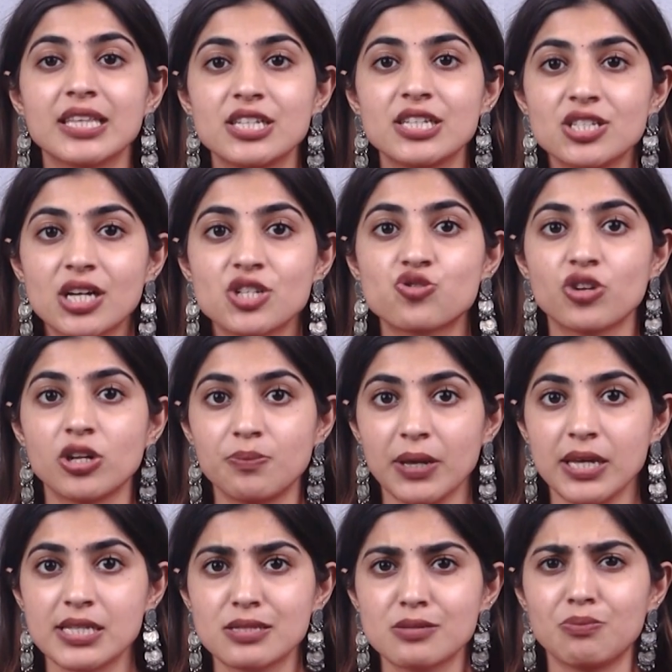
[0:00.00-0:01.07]
the industrial
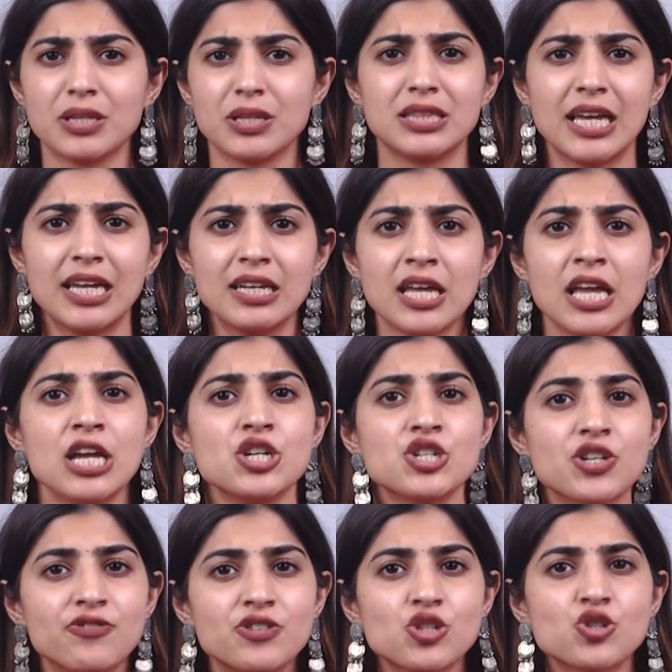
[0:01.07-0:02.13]
base. But then
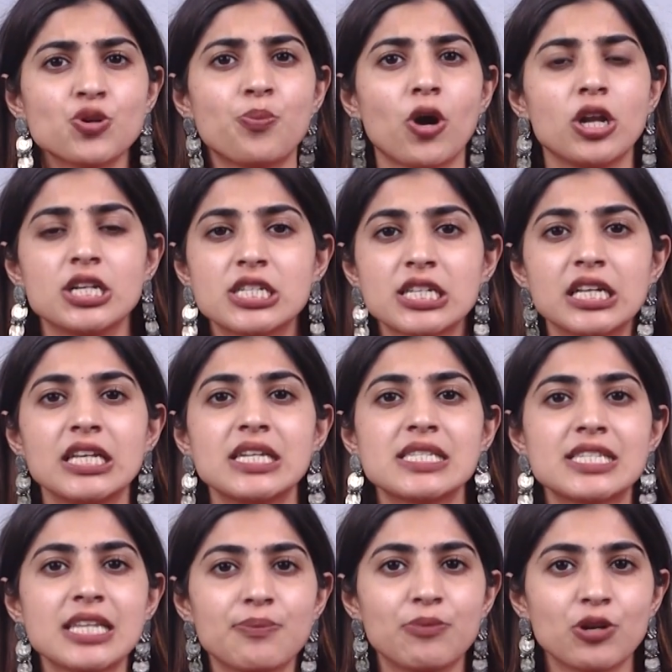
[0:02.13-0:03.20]
shifted to politically
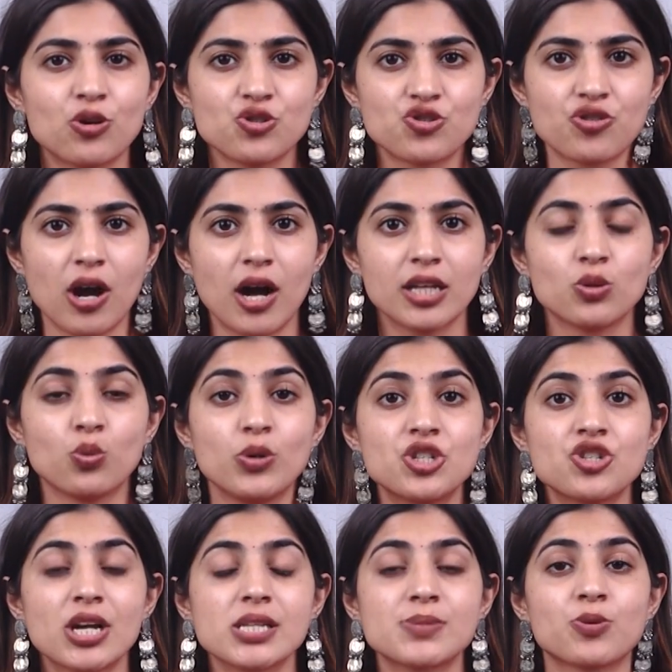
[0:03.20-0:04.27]
stable Gujarat,
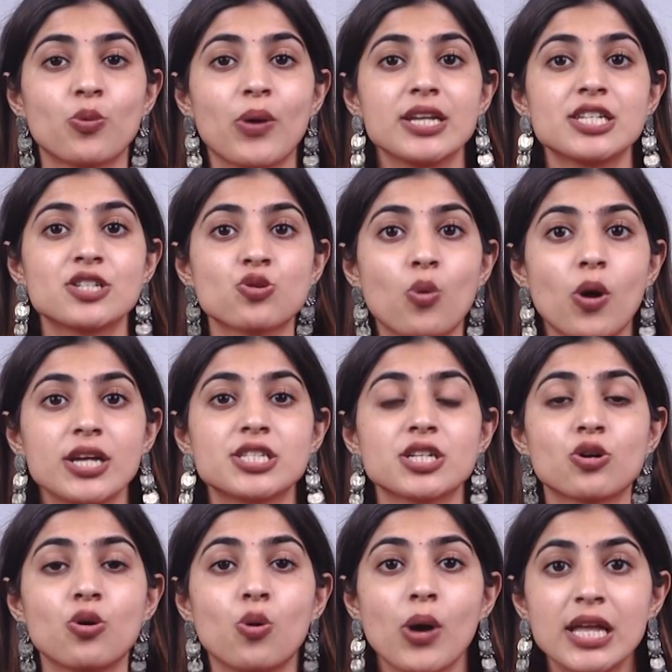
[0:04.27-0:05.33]
which has provided quite a
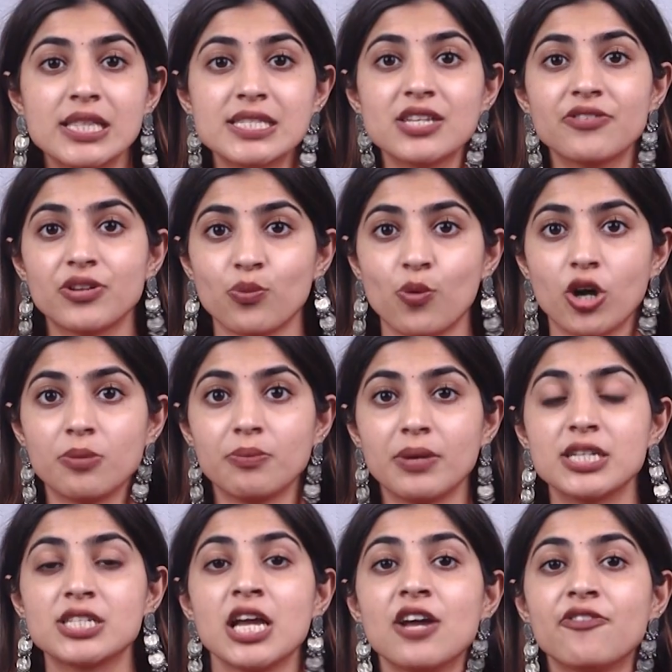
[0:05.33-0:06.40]
cohesive
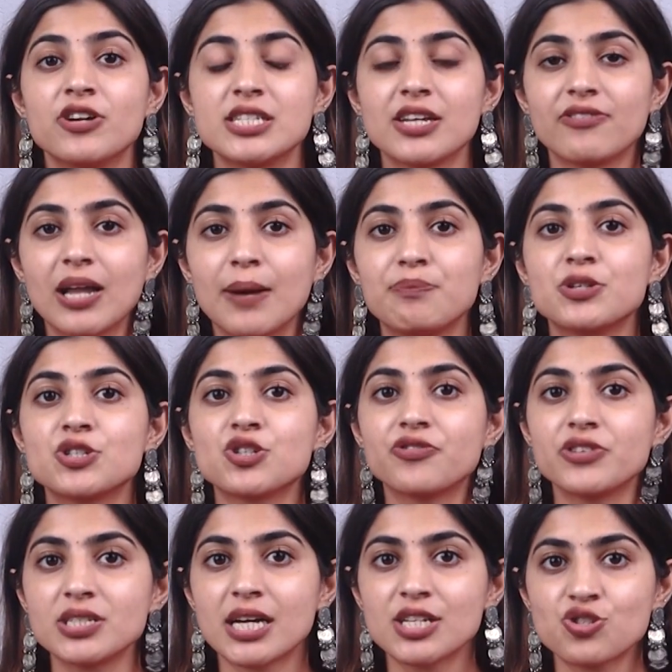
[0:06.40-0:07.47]
environment for development of
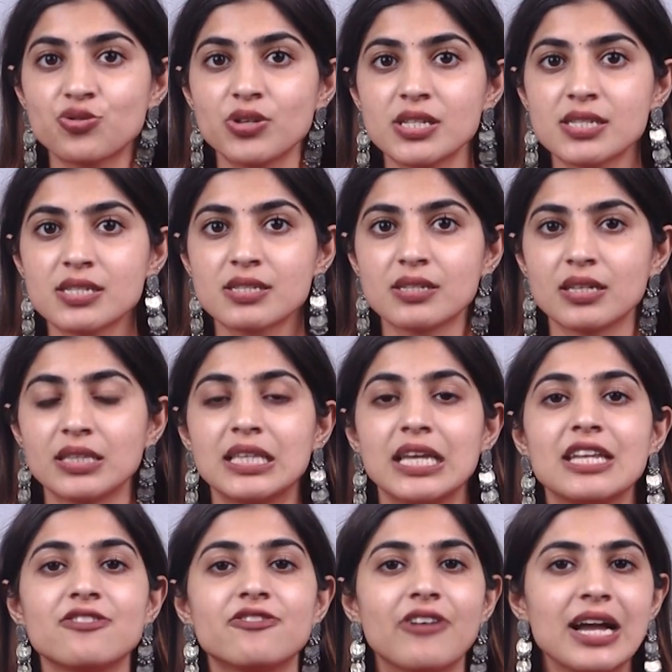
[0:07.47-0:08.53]
industries. The
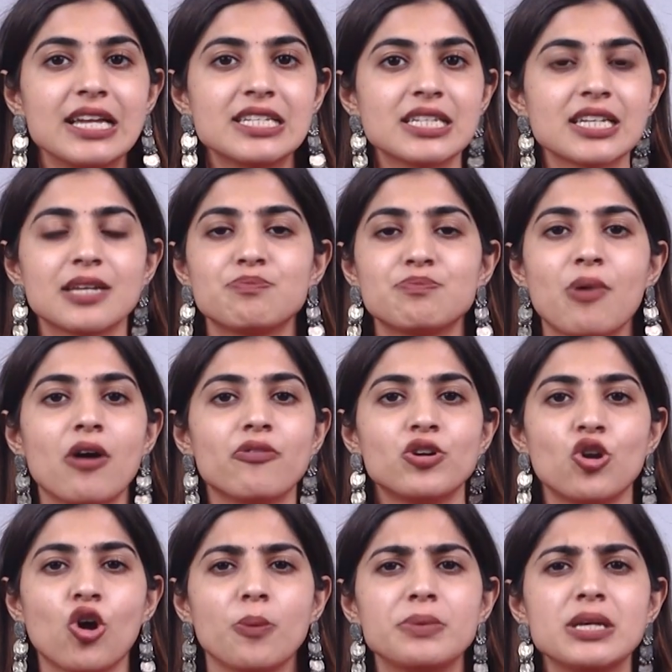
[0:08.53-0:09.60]
infighting and power
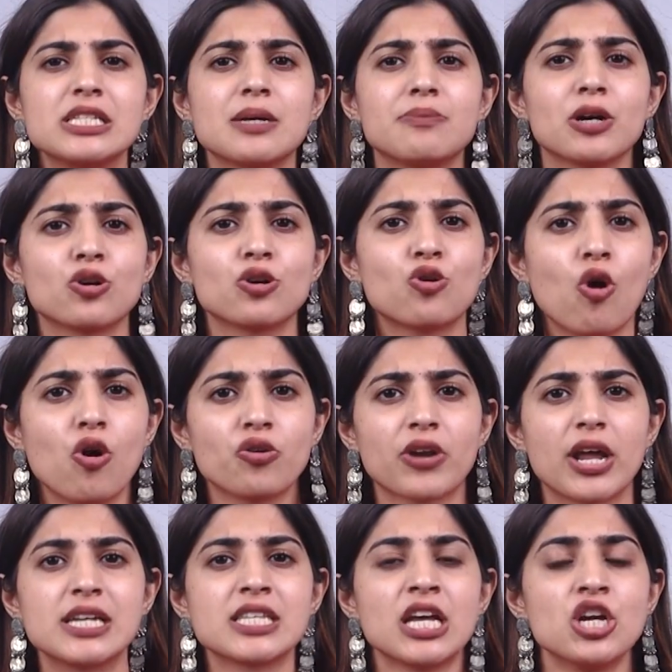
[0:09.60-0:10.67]
lobbies among
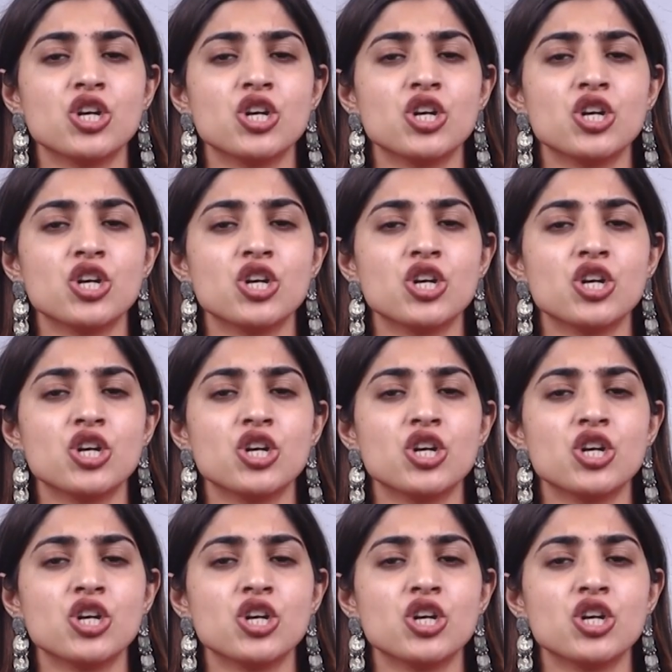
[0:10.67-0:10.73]
Congress,